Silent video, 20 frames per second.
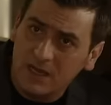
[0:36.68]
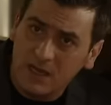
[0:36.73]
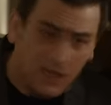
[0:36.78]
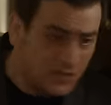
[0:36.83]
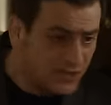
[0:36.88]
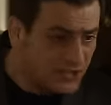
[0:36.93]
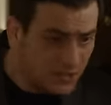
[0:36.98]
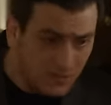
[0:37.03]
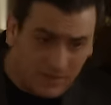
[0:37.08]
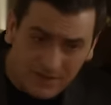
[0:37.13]

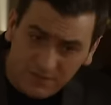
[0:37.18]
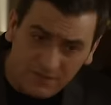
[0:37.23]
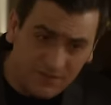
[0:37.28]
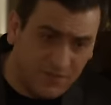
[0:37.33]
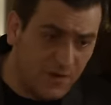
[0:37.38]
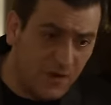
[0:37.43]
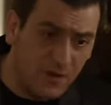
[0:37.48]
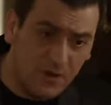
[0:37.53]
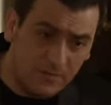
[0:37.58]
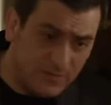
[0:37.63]
And toing and
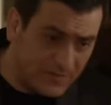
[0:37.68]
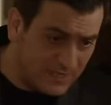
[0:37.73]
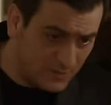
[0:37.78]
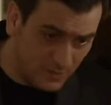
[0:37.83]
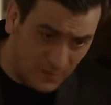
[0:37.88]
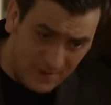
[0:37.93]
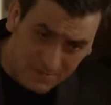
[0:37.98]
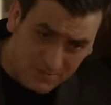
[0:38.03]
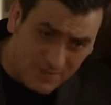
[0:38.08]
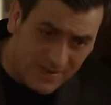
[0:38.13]
froing
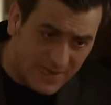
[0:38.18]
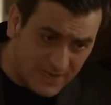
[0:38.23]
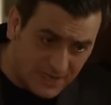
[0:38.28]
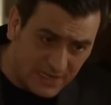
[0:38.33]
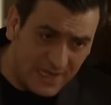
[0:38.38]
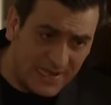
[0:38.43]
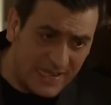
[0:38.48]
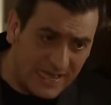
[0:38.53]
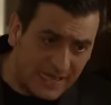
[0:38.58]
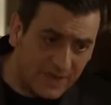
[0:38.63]
between me and
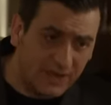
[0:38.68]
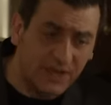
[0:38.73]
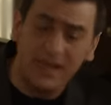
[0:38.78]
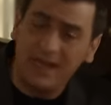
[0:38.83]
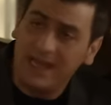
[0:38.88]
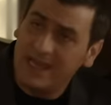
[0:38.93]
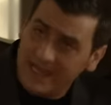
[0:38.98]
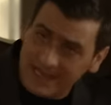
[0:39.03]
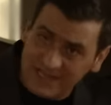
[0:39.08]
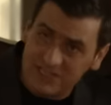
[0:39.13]
Leanne
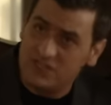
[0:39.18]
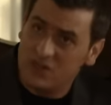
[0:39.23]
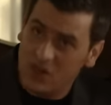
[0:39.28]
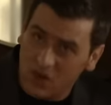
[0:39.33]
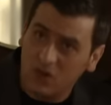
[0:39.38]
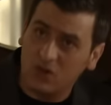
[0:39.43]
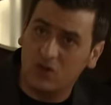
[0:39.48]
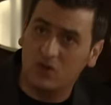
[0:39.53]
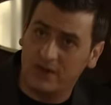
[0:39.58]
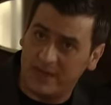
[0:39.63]
is
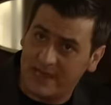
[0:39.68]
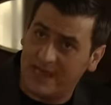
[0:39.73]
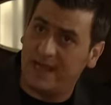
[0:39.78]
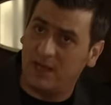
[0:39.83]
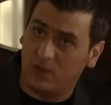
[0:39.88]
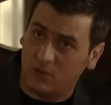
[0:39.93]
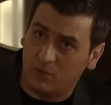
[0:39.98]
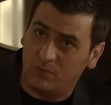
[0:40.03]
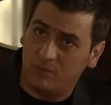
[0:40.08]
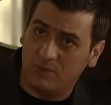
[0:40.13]
not going to
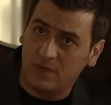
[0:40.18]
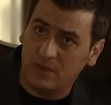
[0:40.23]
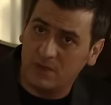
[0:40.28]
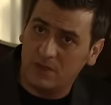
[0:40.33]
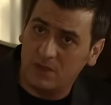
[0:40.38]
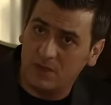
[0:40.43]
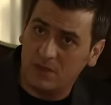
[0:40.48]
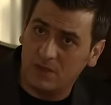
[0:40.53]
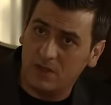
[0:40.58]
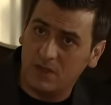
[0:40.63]
help.
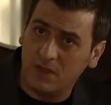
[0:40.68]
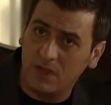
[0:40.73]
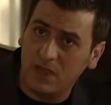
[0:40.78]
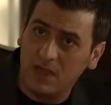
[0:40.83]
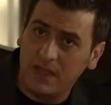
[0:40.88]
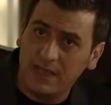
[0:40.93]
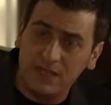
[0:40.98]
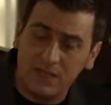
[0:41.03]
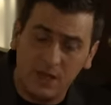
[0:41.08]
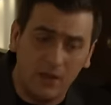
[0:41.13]

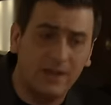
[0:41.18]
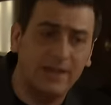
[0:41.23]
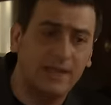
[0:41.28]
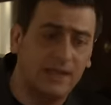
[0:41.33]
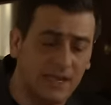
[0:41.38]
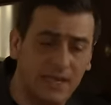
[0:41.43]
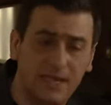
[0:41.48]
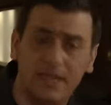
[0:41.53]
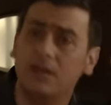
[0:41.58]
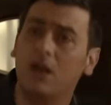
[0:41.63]
You know,
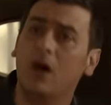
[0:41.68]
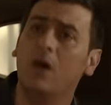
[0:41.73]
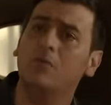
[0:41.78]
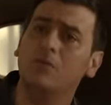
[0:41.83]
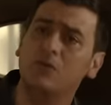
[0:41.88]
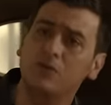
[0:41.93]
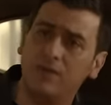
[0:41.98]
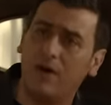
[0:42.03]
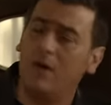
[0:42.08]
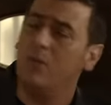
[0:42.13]
he
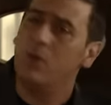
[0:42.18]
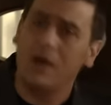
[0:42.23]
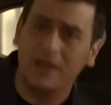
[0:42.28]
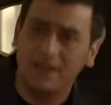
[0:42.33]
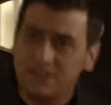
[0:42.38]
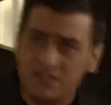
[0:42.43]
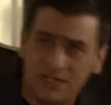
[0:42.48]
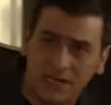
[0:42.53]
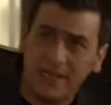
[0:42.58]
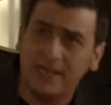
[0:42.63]
can't move on while
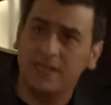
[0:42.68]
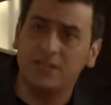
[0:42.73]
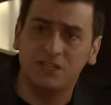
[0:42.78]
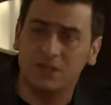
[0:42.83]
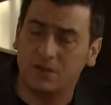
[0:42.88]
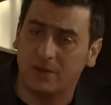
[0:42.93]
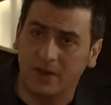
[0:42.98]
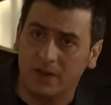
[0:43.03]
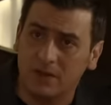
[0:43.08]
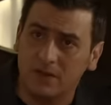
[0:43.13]
he's clinging
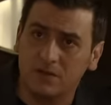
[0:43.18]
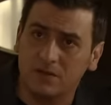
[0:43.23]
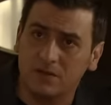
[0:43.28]
to her.